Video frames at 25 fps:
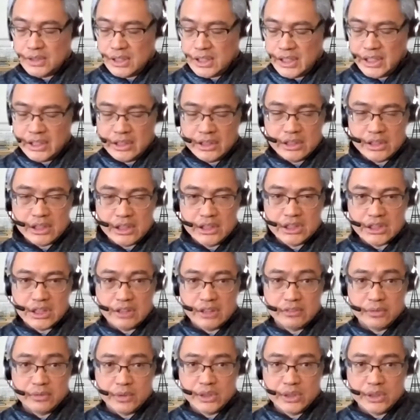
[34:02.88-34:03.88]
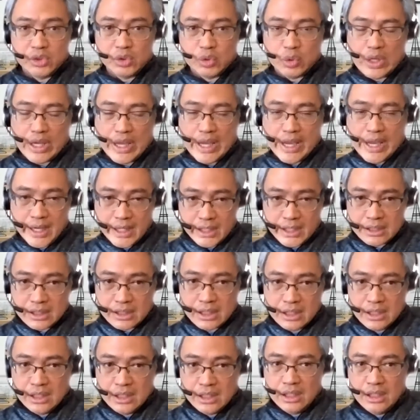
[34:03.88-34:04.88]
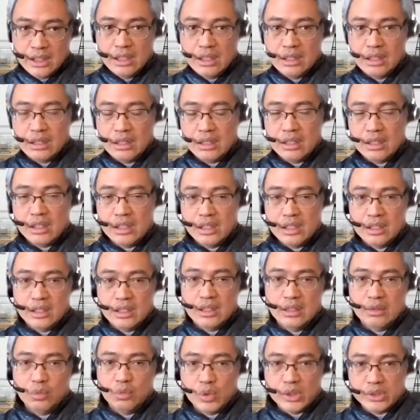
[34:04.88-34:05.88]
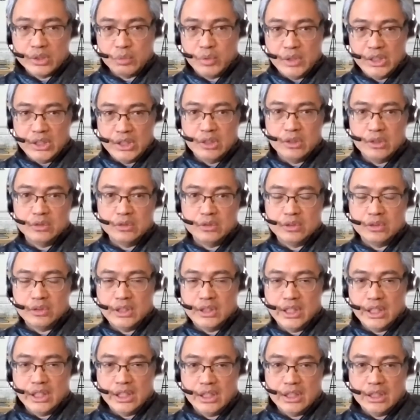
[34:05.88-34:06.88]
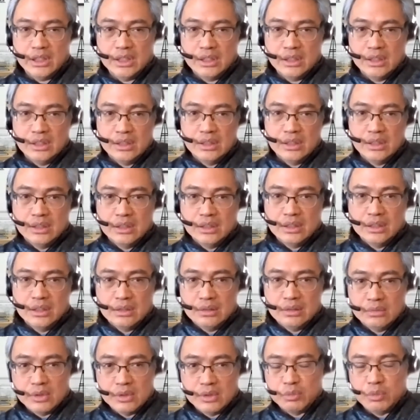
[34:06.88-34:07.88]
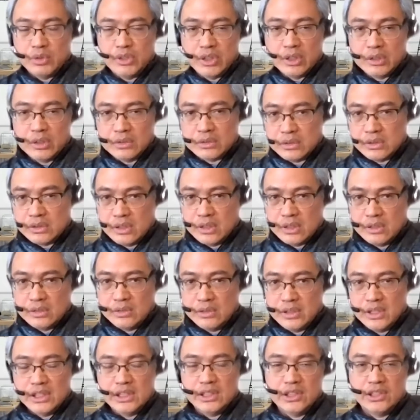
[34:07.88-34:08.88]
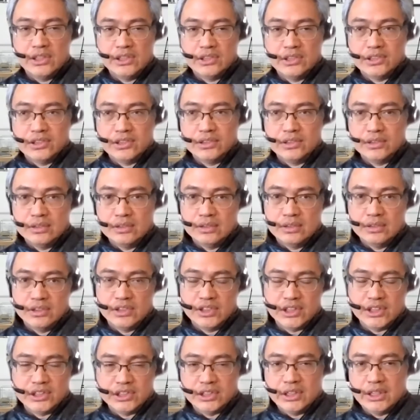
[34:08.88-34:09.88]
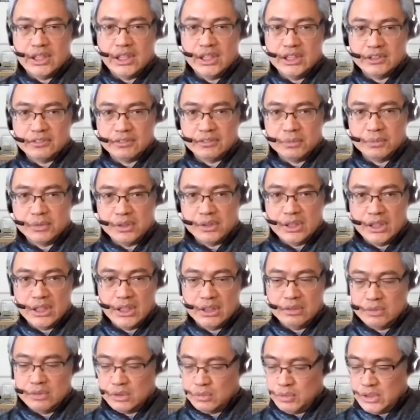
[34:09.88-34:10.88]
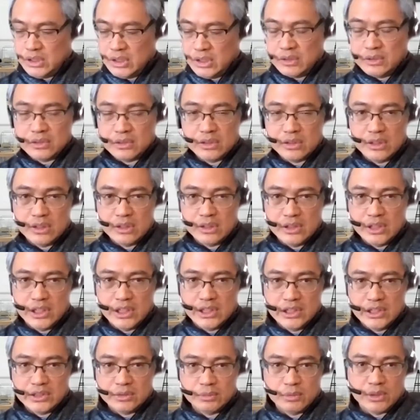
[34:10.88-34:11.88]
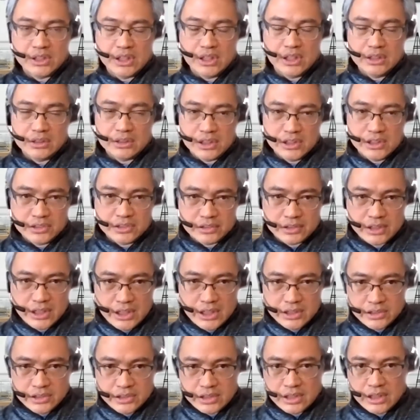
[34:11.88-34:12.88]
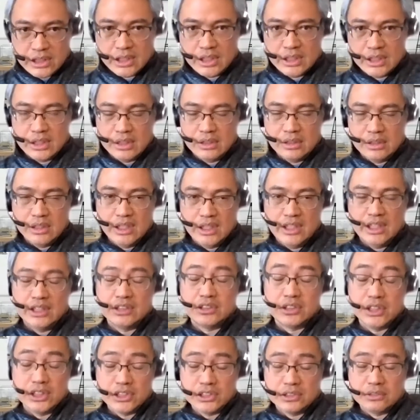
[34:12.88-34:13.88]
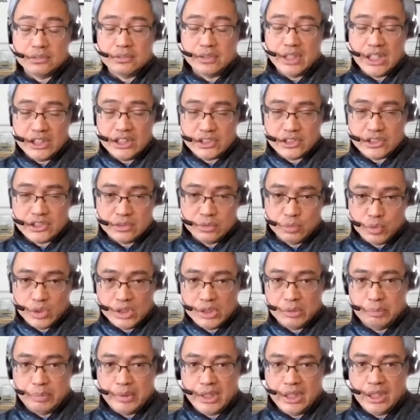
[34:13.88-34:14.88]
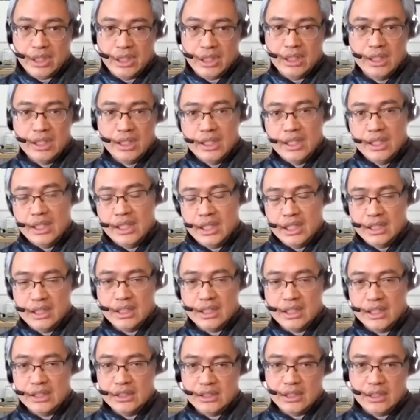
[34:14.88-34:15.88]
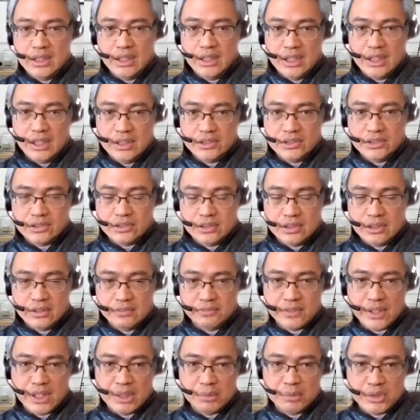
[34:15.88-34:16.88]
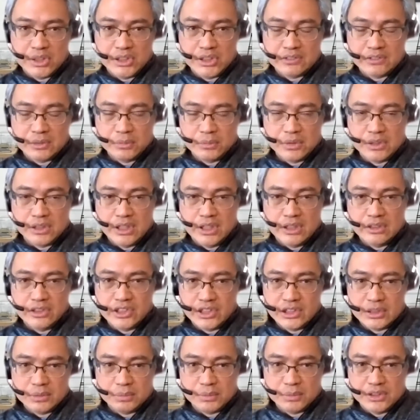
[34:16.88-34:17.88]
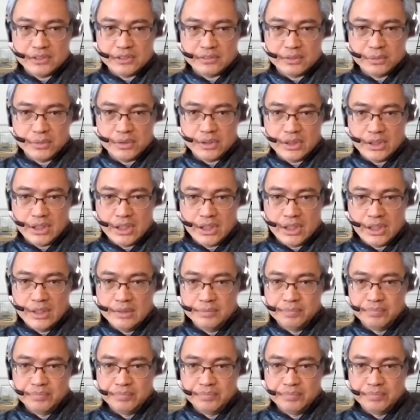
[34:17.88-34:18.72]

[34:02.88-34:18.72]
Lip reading: well, I encourage everyone to act on what we know today. What we don't know is 60 days from today. What we don't know is what the interest rates will be in 90 days or 5 months from today or 6 months from today.